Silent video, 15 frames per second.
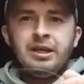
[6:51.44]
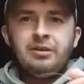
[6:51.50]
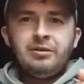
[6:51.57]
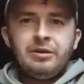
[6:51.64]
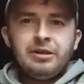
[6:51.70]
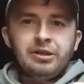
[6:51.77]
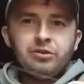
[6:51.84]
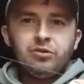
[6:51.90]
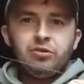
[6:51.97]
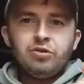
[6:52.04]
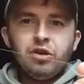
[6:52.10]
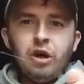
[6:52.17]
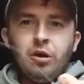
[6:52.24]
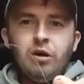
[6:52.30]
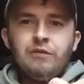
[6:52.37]
Hello, and I'm
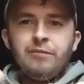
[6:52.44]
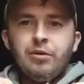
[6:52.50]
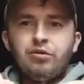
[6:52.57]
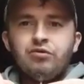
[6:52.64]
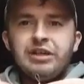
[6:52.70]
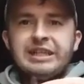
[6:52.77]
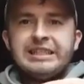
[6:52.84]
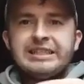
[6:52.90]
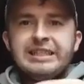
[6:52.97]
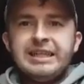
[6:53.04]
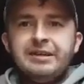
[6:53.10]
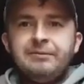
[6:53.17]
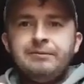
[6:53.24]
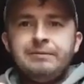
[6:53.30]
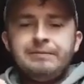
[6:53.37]
going to go over my rigs
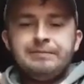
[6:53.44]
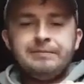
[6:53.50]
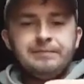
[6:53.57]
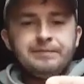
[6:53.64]
now.